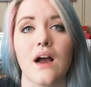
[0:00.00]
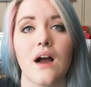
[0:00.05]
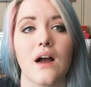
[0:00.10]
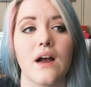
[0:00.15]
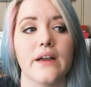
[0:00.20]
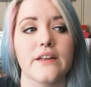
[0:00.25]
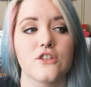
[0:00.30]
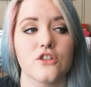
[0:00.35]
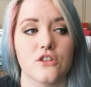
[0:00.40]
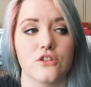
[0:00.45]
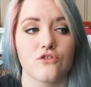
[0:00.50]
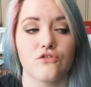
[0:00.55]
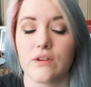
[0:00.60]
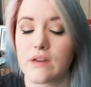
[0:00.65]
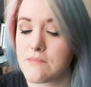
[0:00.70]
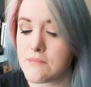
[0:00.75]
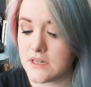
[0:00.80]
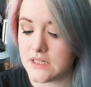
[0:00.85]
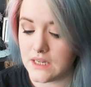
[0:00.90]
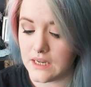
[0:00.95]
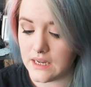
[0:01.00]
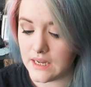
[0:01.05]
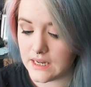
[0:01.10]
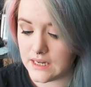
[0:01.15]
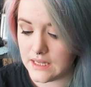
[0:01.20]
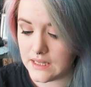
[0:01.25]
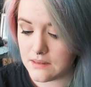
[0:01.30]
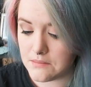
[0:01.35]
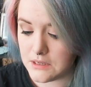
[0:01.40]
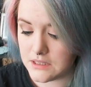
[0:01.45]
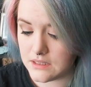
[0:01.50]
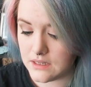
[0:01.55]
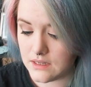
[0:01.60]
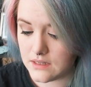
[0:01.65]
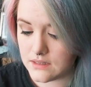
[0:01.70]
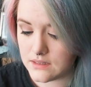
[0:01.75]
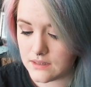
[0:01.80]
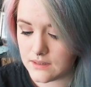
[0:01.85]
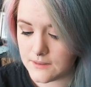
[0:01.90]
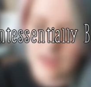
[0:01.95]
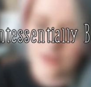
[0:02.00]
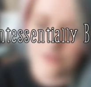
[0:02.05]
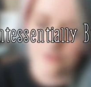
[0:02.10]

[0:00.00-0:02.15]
I just drink my tea and eat the biscuits.